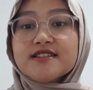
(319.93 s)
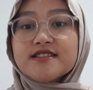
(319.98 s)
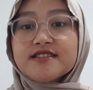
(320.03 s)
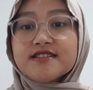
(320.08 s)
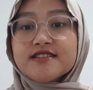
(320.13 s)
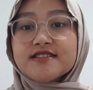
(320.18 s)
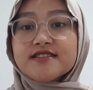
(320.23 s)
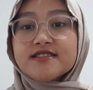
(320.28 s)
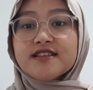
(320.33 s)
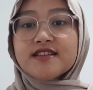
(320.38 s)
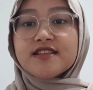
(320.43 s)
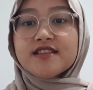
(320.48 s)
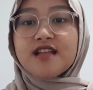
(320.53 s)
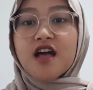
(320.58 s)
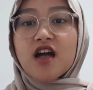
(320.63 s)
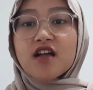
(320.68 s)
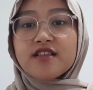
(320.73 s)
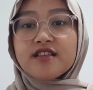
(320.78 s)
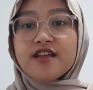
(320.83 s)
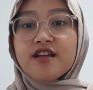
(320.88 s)
is that
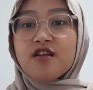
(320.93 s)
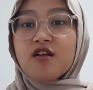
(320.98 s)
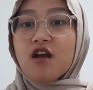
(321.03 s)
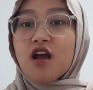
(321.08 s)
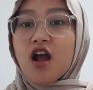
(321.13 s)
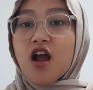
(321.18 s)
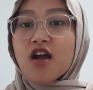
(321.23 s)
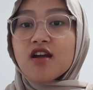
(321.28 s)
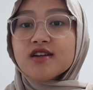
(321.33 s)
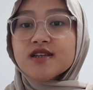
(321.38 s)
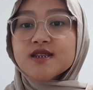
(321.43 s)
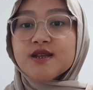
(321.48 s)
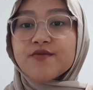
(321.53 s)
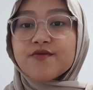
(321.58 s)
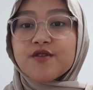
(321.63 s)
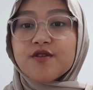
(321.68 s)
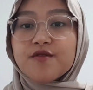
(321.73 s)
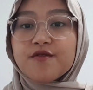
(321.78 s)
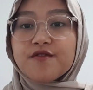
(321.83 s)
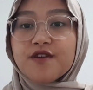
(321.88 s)
there are
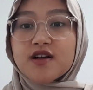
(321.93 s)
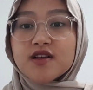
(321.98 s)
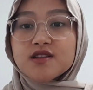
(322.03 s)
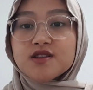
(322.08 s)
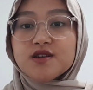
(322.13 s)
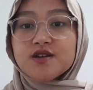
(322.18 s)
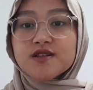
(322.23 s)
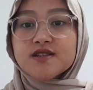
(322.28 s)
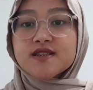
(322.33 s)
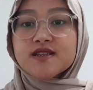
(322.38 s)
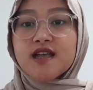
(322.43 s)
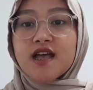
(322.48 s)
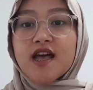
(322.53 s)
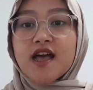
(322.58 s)
several factors